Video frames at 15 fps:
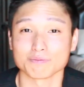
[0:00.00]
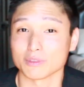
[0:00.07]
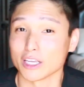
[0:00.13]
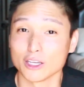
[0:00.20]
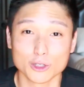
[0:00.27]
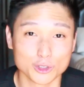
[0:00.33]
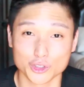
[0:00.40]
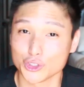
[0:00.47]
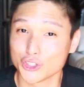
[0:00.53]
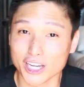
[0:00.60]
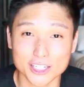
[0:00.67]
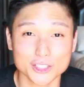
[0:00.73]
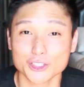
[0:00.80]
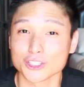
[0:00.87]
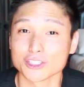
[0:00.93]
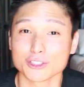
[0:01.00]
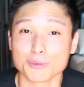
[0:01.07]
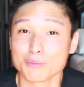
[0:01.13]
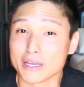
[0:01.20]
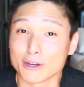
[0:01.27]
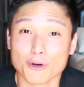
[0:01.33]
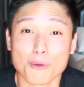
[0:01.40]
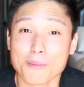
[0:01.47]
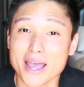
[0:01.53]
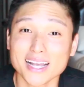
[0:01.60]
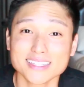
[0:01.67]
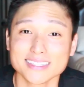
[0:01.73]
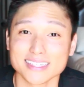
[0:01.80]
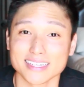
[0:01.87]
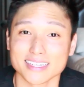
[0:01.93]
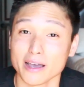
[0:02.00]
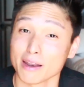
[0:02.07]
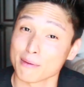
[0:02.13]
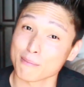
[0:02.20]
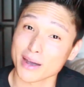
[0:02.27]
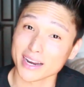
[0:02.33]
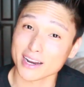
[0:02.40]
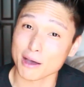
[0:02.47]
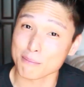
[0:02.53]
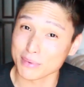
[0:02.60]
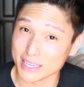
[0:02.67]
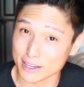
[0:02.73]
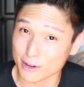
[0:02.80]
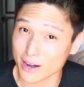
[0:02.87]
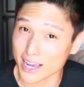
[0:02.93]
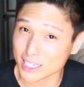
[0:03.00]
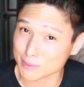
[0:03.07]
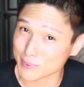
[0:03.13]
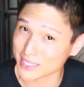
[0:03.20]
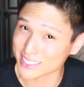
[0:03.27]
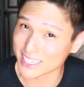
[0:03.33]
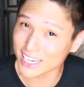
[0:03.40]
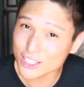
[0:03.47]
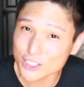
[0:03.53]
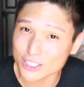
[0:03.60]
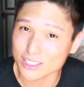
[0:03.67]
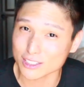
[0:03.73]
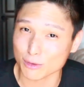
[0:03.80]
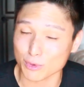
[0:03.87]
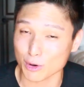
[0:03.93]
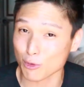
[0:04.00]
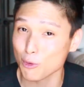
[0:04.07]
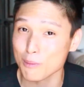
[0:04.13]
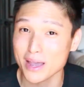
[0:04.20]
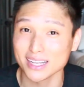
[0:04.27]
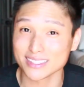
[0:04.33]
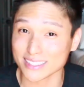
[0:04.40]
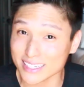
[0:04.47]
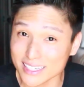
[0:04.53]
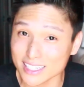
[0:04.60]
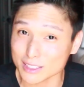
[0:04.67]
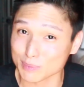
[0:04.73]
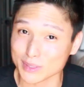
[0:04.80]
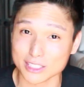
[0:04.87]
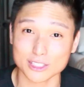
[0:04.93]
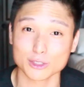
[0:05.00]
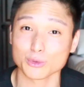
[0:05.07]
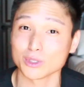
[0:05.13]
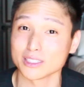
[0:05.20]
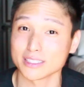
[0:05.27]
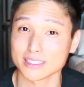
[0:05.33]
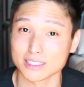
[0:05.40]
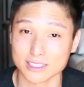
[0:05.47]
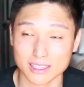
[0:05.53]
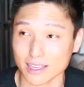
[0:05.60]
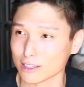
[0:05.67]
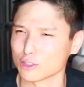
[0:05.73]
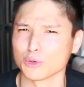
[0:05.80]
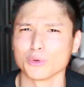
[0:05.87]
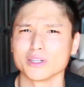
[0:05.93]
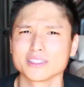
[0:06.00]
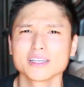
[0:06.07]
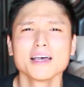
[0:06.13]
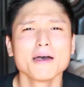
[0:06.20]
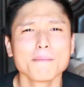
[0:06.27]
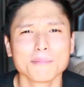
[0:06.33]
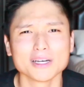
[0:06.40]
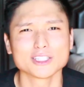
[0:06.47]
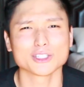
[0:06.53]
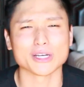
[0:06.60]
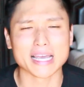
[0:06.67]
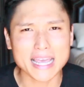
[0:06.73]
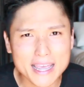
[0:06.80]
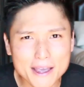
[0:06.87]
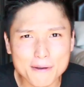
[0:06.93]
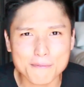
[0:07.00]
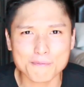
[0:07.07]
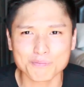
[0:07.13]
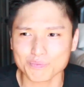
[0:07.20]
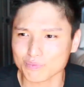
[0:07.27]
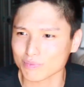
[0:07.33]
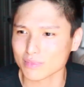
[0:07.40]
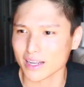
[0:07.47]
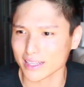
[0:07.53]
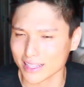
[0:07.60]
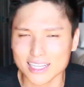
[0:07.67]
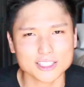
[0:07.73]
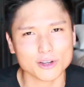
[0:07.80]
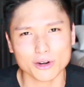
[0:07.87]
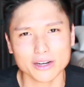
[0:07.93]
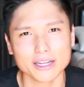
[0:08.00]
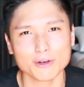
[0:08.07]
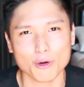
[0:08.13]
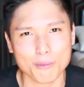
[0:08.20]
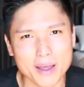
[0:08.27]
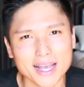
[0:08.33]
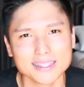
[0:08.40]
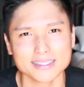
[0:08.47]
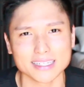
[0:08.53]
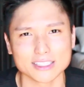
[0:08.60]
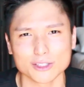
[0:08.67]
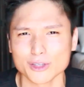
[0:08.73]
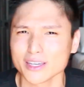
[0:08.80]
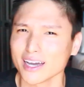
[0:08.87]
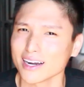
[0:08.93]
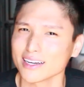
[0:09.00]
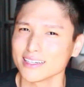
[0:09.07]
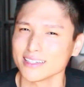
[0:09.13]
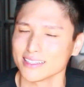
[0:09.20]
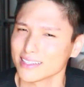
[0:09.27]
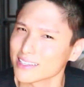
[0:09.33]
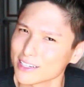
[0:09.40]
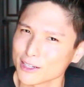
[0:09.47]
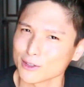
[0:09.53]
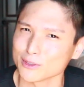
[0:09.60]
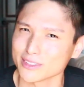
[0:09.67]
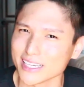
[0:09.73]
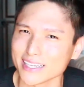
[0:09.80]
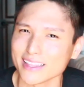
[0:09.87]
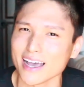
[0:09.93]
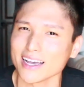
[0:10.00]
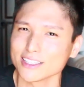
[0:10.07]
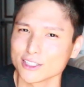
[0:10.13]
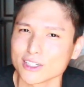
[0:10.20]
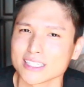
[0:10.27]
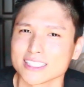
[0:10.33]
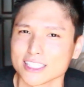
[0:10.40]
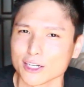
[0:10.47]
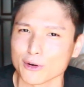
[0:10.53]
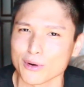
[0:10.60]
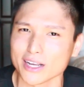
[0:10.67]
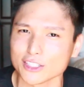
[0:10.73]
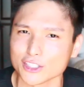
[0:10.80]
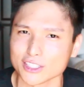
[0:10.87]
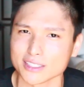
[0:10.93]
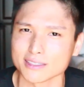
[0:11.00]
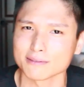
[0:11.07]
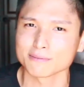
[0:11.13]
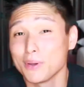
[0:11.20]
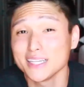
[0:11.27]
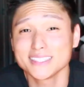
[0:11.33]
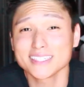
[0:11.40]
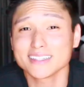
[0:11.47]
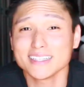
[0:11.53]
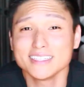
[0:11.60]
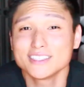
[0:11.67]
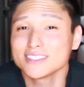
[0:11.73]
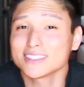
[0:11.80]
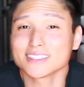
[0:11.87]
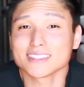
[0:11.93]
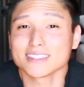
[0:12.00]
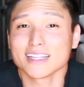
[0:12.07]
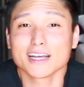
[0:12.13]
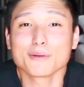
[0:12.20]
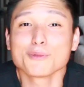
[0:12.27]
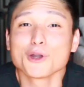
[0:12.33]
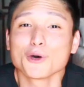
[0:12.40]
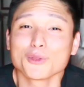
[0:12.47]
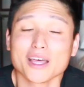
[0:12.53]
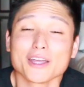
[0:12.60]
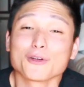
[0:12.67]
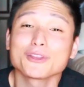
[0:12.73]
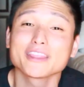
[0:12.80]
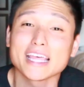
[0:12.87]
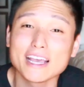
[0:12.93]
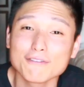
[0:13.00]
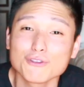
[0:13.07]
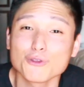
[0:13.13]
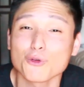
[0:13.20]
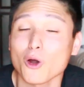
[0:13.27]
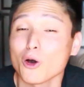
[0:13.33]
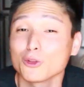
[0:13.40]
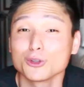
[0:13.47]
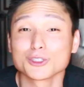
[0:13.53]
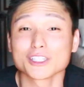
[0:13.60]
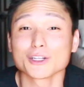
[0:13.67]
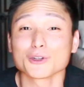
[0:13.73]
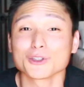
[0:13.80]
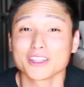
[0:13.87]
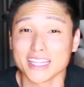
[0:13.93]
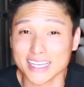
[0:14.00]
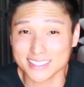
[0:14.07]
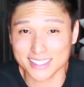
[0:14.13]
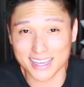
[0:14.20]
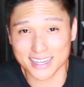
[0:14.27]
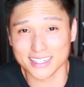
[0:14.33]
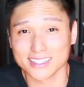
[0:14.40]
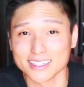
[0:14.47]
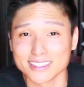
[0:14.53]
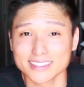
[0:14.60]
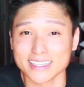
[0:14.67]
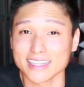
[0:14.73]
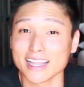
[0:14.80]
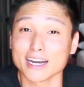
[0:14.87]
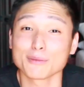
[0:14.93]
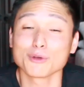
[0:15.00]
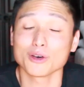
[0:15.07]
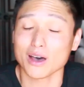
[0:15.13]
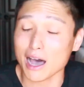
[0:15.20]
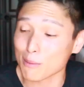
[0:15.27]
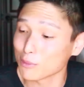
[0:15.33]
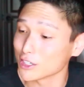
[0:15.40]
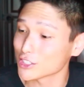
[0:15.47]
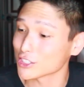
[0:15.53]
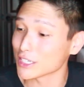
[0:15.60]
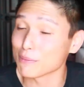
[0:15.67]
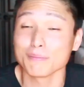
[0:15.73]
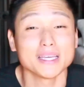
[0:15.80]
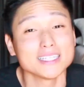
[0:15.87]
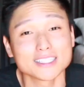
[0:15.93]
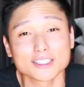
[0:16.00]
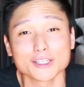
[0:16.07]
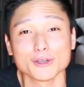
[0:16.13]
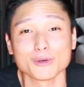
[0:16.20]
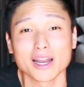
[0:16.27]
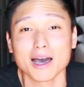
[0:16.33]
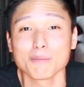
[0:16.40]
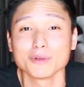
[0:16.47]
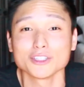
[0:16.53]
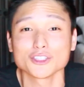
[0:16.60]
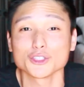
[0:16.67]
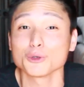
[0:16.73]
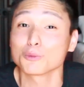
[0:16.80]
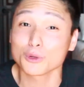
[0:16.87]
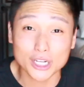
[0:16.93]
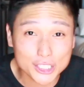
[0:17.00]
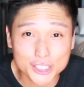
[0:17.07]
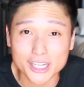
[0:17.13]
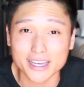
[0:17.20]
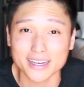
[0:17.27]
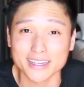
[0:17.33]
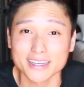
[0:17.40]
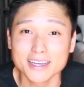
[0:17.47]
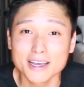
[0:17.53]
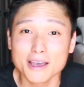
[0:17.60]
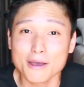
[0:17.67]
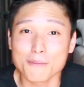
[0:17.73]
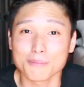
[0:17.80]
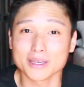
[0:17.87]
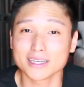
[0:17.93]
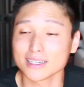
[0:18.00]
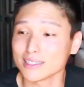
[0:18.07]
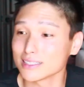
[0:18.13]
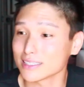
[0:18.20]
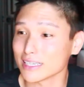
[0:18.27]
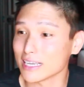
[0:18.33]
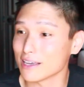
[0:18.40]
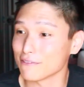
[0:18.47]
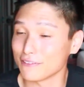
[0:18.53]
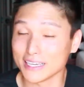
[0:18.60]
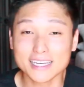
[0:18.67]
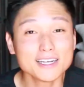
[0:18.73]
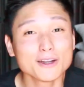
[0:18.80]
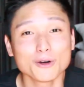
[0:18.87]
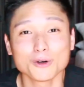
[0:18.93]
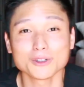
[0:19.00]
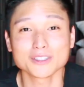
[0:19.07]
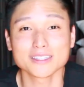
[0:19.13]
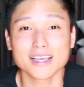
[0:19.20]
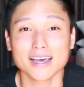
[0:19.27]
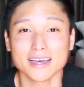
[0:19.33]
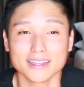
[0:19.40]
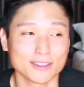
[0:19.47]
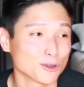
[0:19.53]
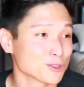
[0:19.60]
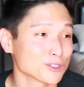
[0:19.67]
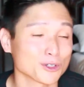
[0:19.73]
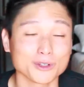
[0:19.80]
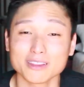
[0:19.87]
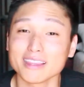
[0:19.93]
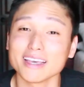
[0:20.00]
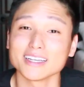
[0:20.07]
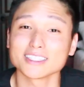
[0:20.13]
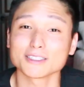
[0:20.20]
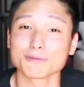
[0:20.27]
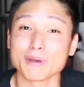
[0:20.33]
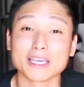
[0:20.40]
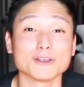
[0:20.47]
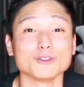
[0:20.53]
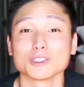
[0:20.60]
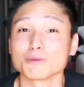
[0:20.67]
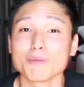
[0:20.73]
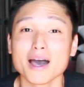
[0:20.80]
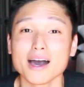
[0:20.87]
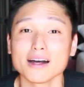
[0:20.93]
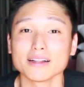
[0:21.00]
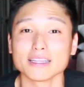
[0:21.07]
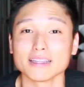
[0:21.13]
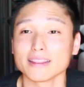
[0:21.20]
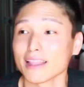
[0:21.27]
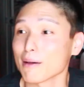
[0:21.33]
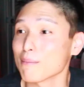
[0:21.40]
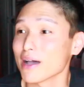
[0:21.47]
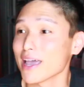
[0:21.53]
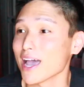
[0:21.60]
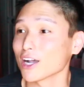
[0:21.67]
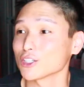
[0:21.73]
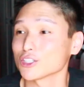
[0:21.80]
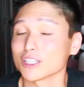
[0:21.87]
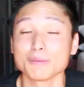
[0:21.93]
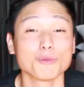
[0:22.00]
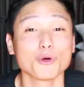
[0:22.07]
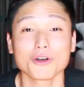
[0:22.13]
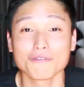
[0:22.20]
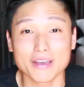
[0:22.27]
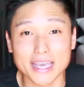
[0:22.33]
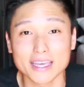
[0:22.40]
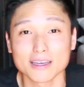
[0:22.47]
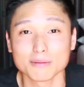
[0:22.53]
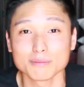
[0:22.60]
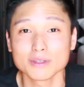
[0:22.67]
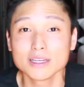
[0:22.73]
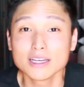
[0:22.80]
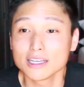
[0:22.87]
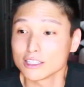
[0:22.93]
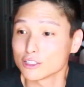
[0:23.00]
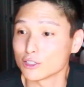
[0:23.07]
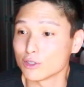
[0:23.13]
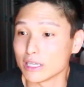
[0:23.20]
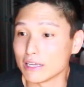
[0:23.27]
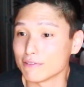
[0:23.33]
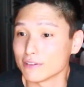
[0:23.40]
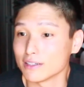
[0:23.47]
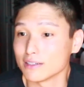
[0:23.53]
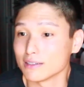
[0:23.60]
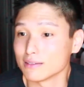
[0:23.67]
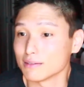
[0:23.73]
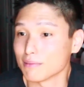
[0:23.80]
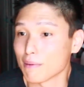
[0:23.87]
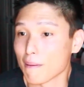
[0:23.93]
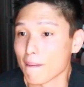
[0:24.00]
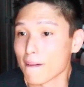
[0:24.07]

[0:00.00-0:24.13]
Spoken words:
huge gestures of being romantic, and it might not meet your expectations of what romance is, but but to him, like, that's already romantic, so you gotta, you know, take that into consideration. Basically, just let him know that you're thankful for all those little things that he does, and let him know how much it means to you and how much you appreciate it. Because if he knows that those little things make you smile, that might actually motivate him to do even